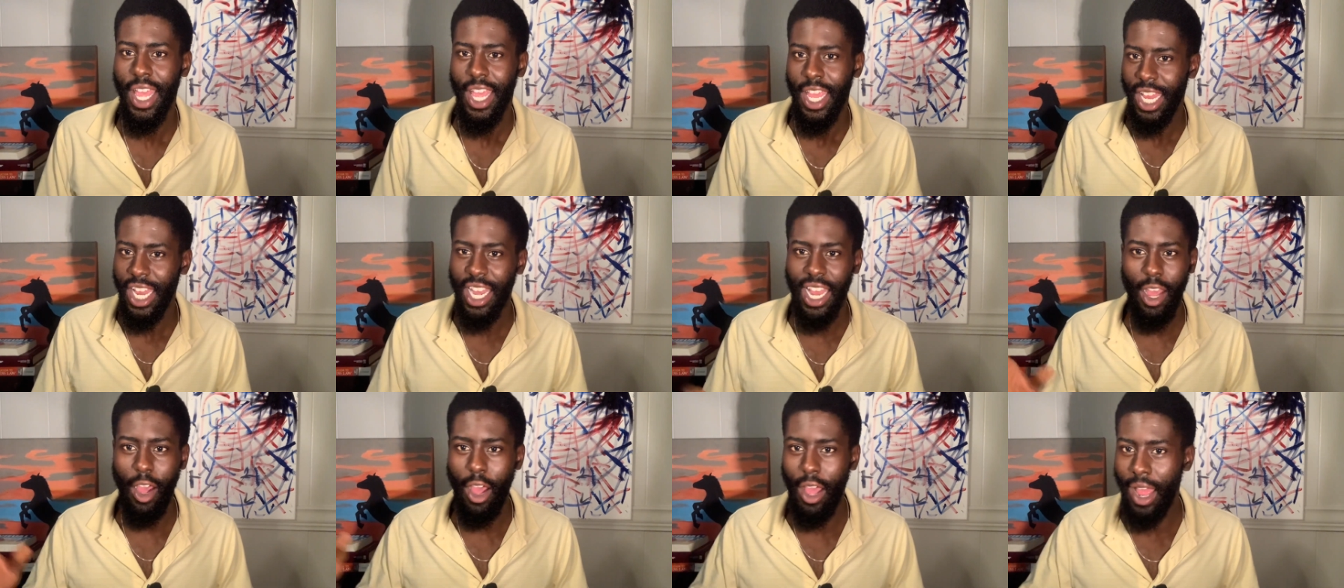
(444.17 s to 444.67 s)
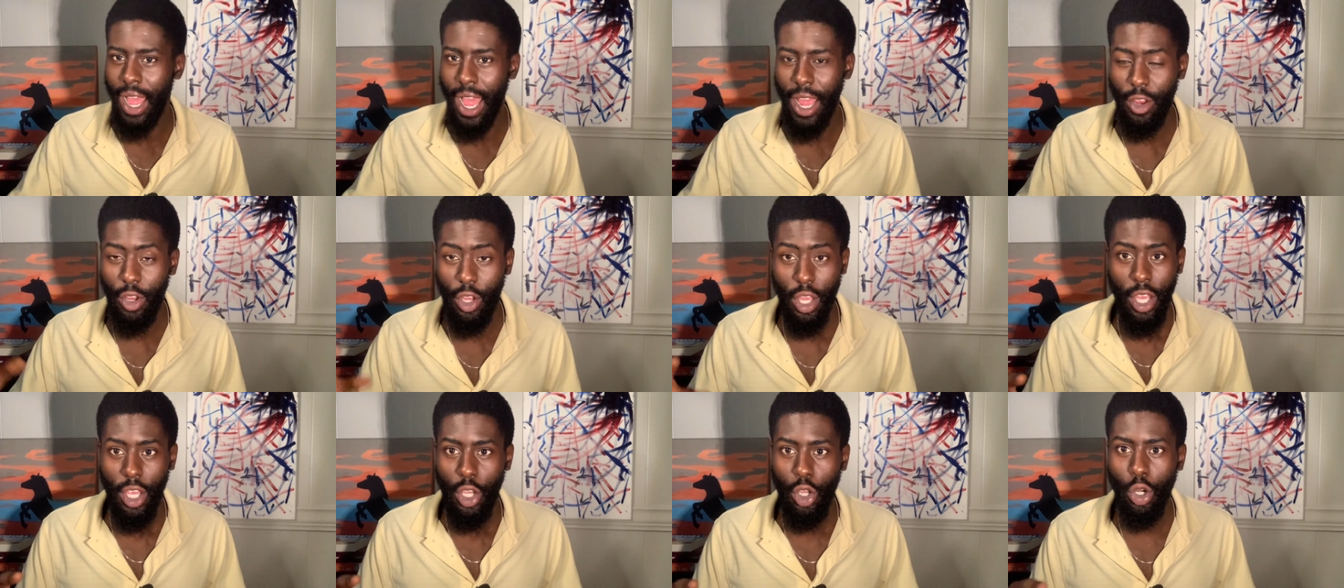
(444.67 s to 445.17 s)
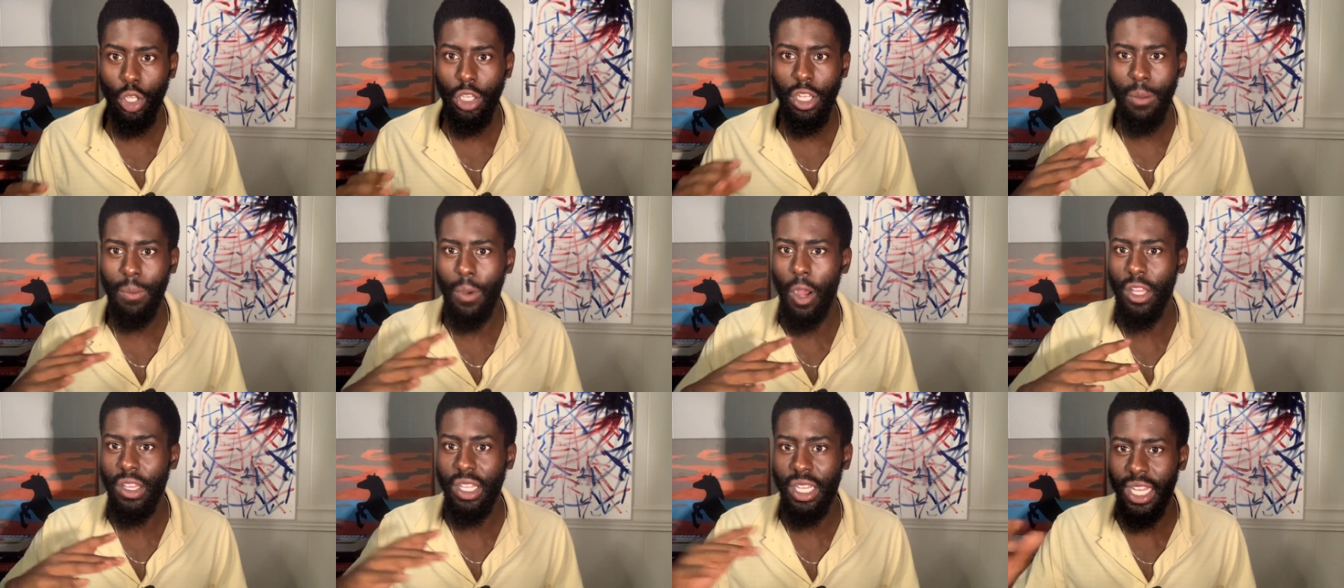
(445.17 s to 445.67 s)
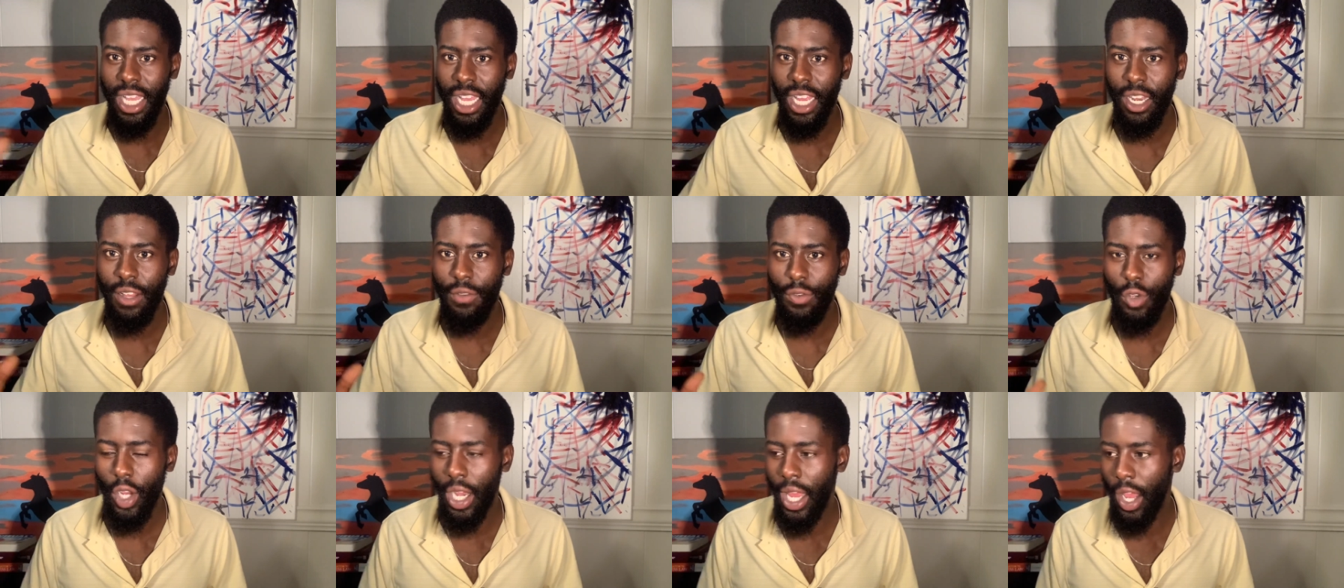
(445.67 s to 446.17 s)
You're like, you don't think about all the
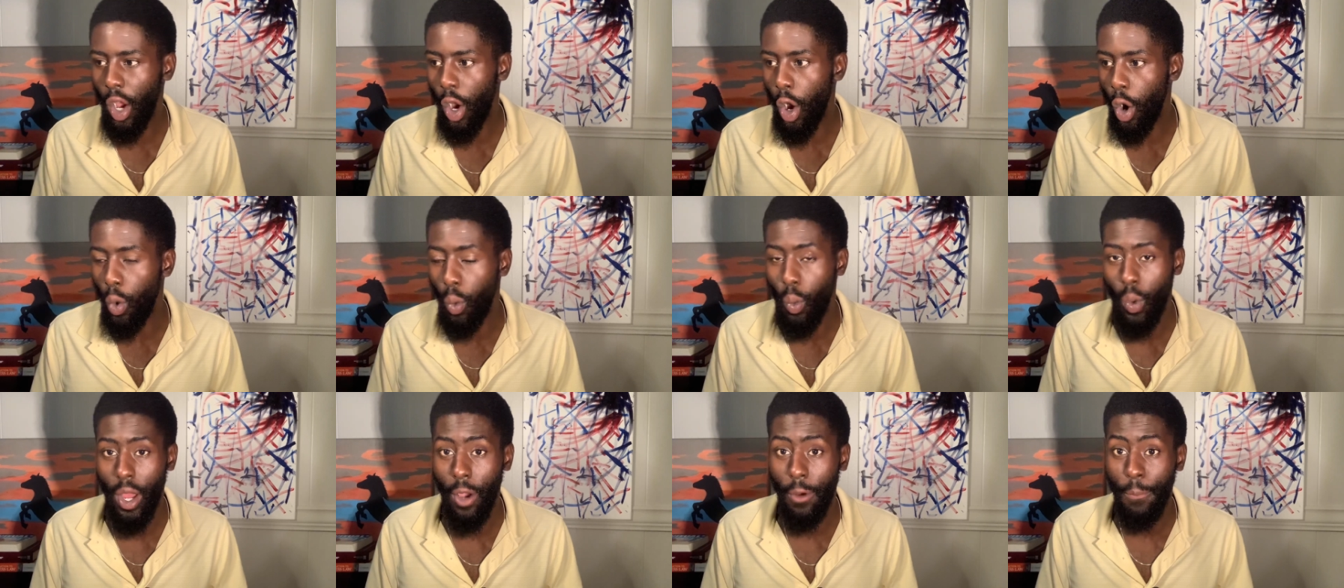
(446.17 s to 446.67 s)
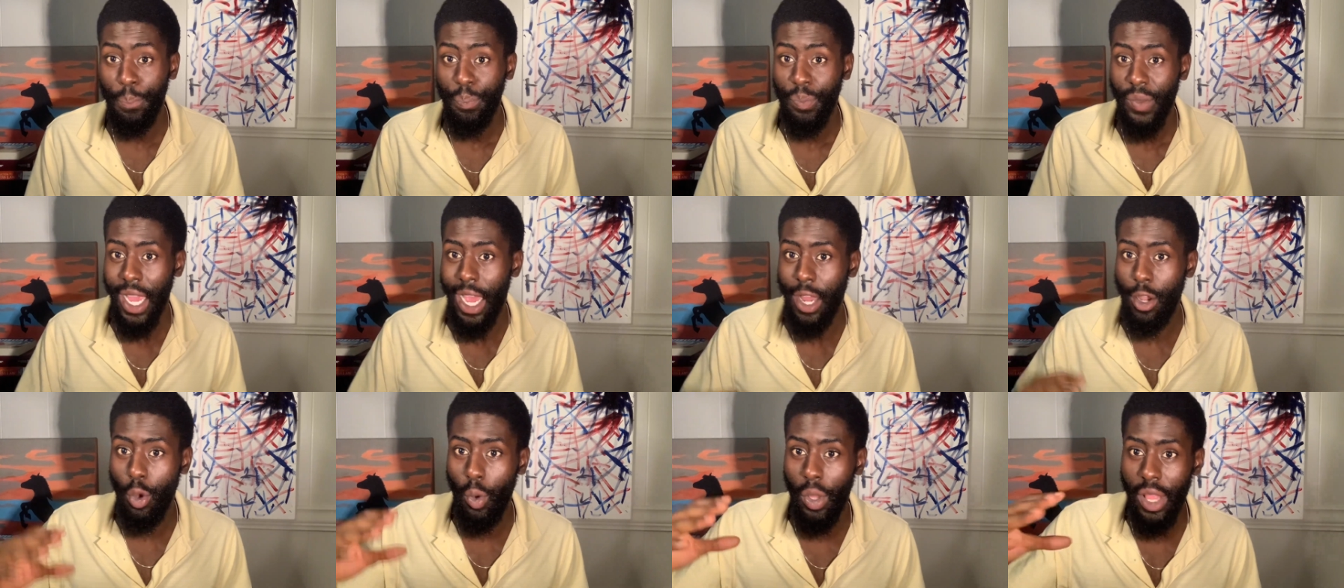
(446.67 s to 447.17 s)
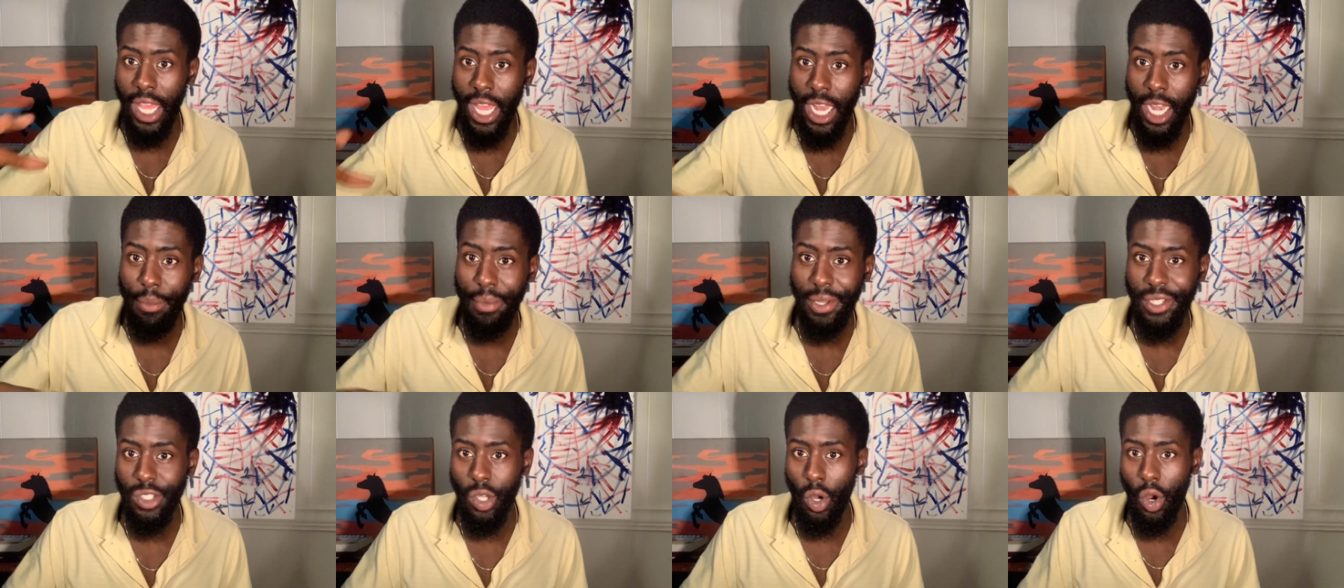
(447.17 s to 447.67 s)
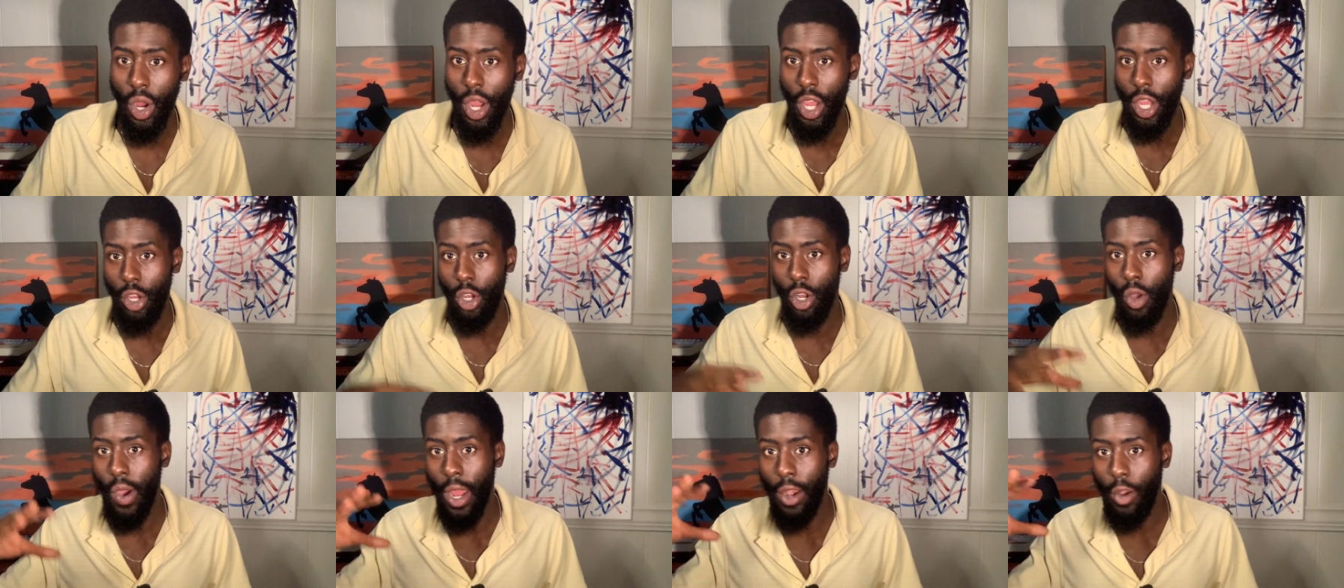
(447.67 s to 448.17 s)
negatives. You're like, well, I know where the enemies are. I
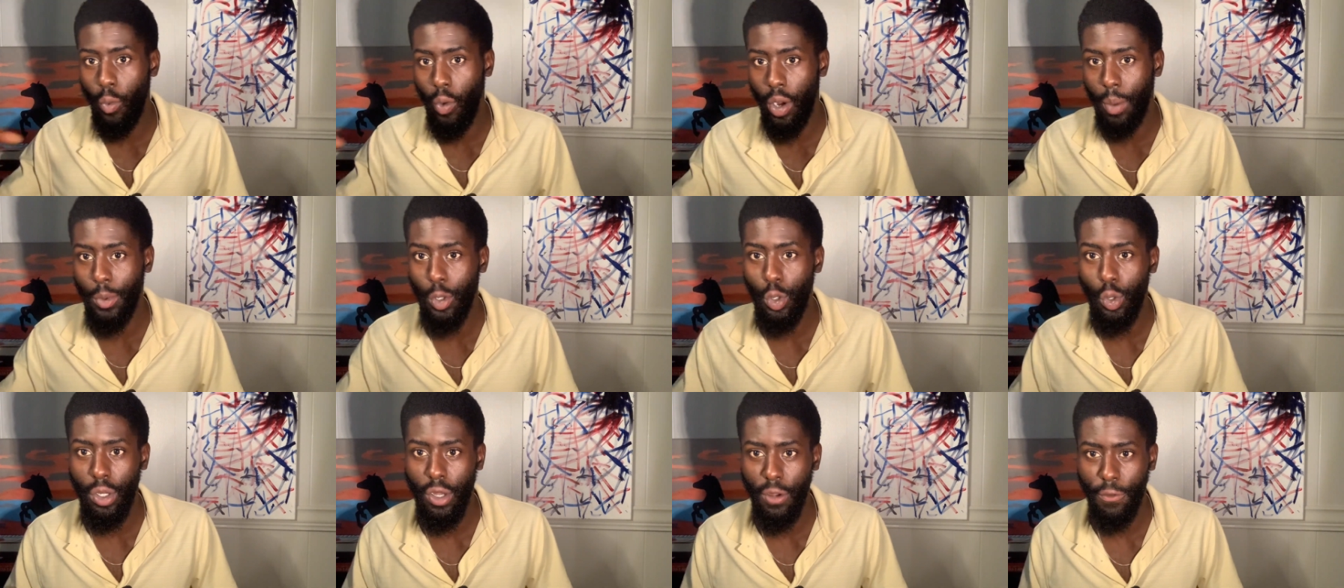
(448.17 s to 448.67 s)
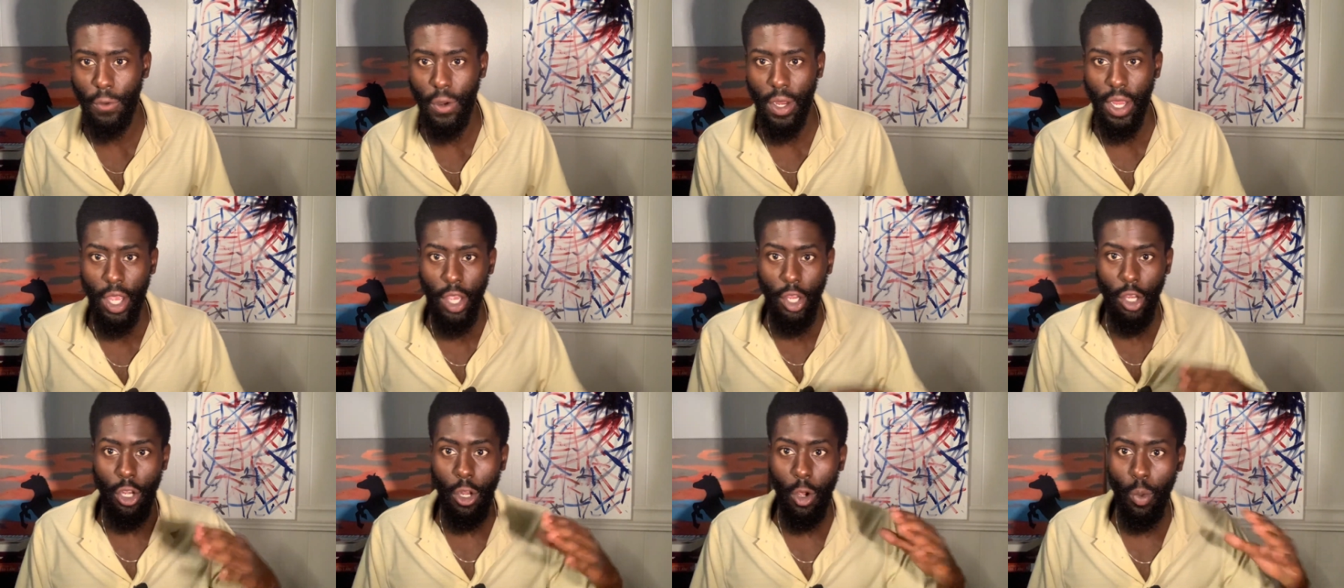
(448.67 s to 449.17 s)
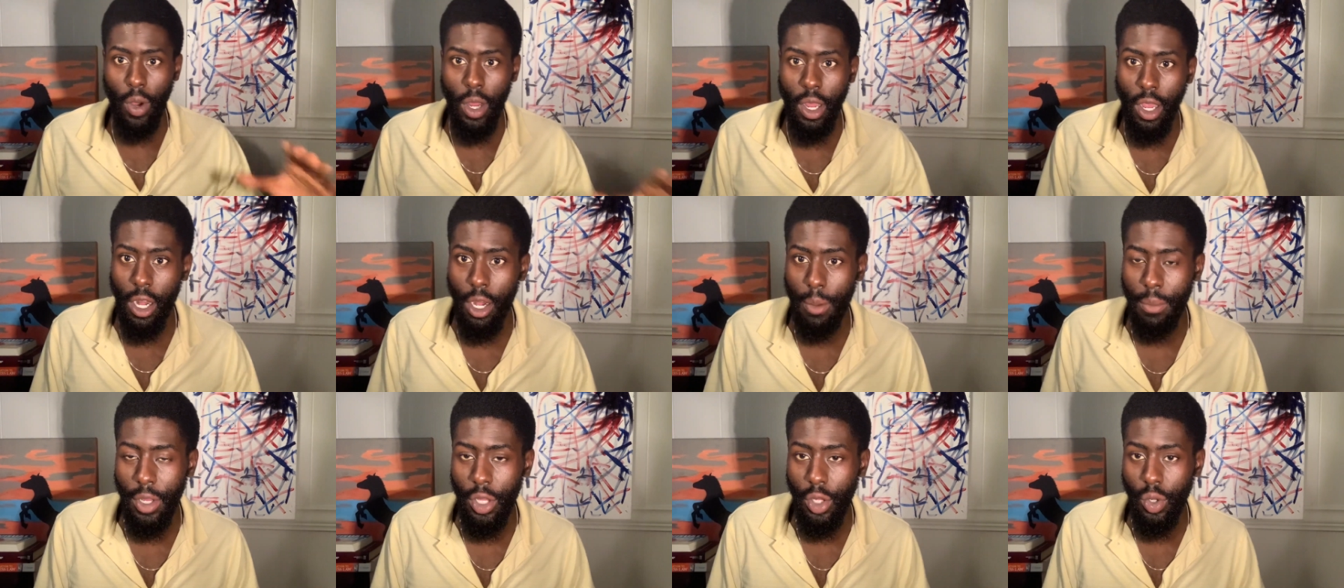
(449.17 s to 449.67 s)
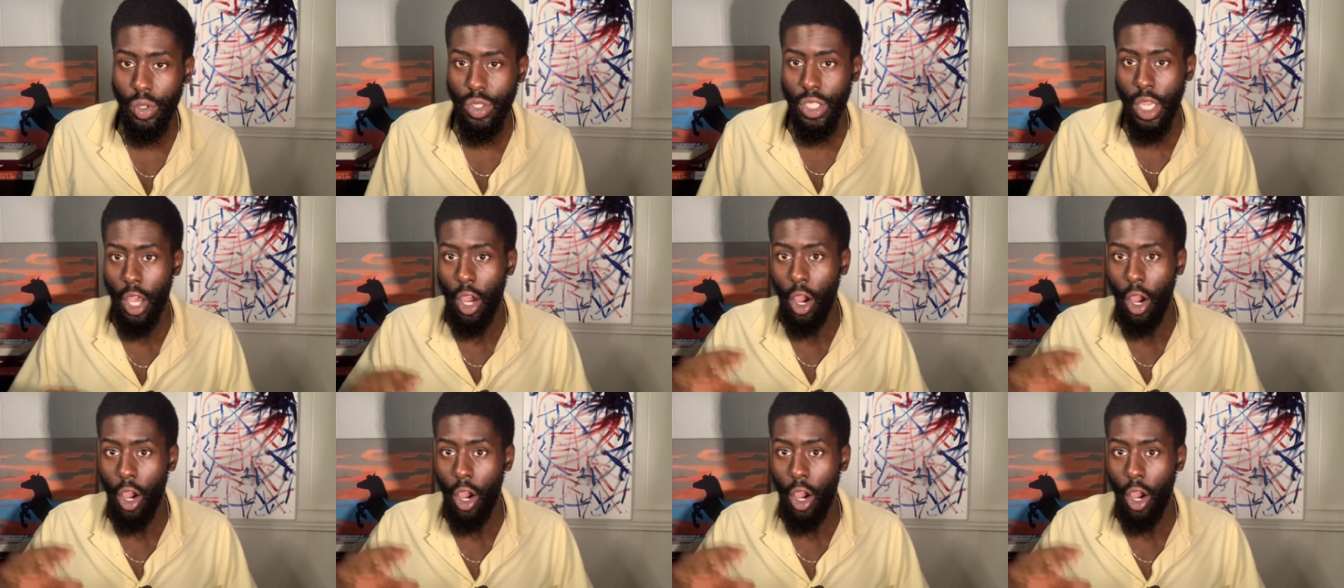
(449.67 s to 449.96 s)
know what I'm gonna do different. You know what gun I'm gonna use.